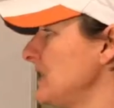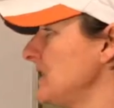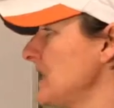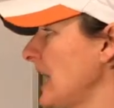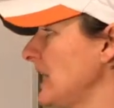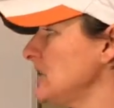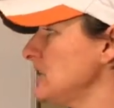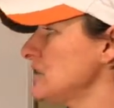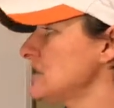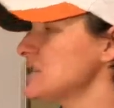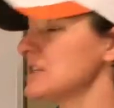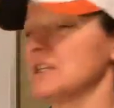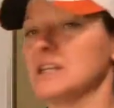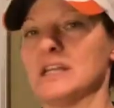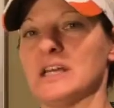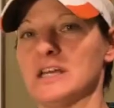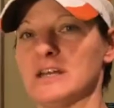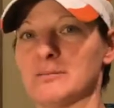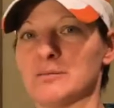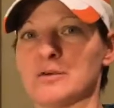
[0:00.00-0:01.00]
attaches to the
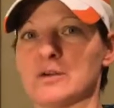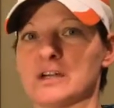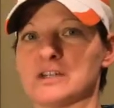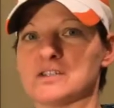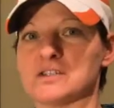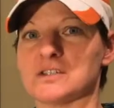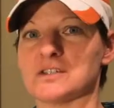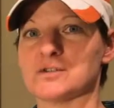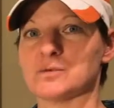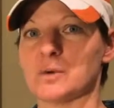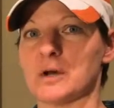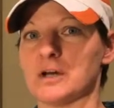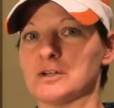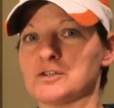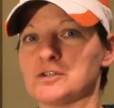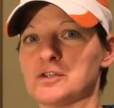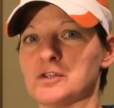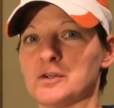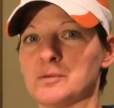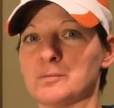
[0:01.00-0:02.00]
hip crest as well
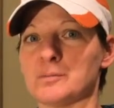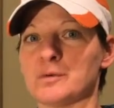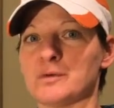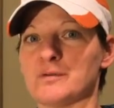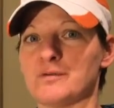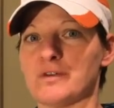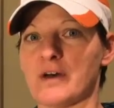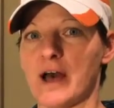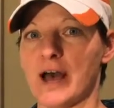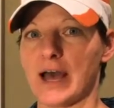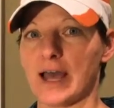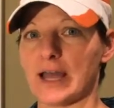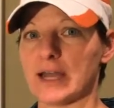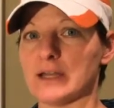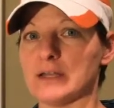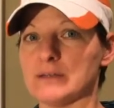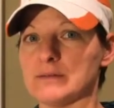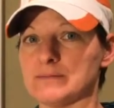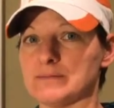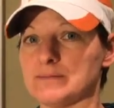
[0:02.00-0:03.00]
to
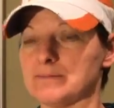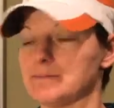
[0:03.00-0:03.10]
provide